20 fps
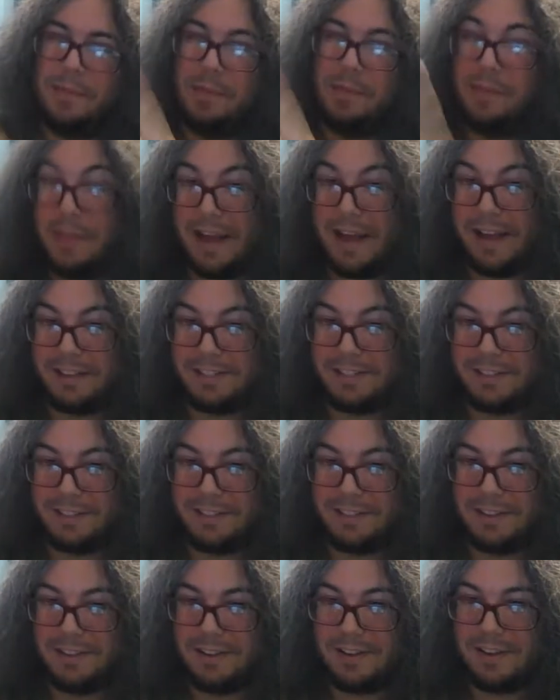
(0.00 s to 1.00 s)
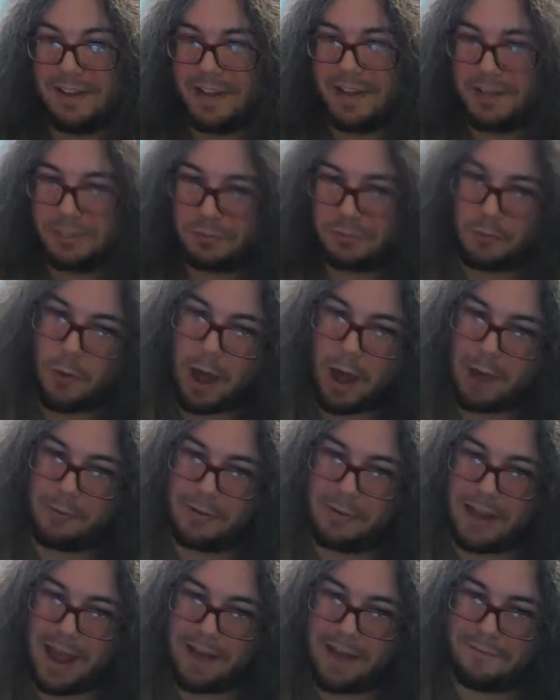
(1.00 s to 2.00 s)
This is why
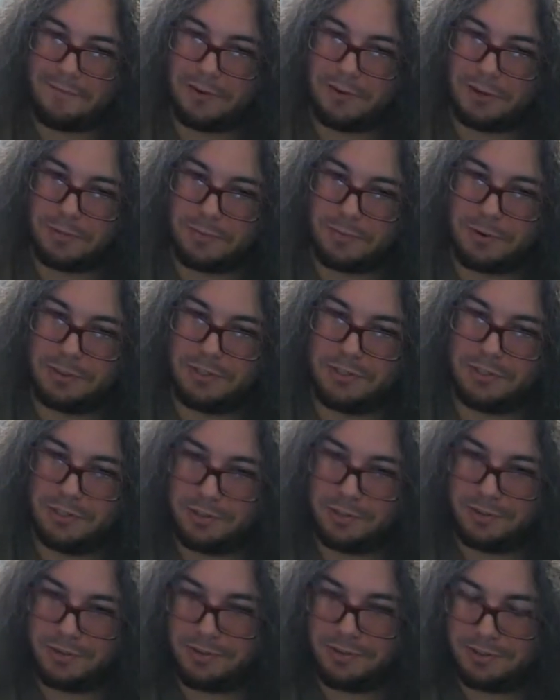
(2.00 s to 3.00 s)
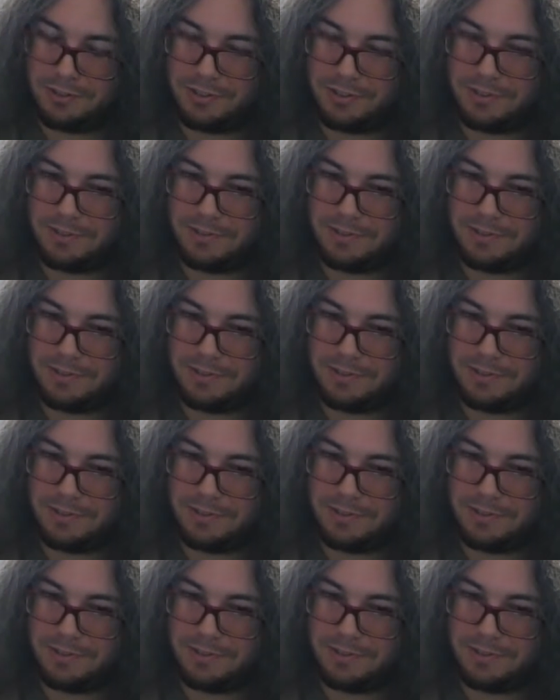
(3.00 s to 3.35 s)
we have first-person shooters.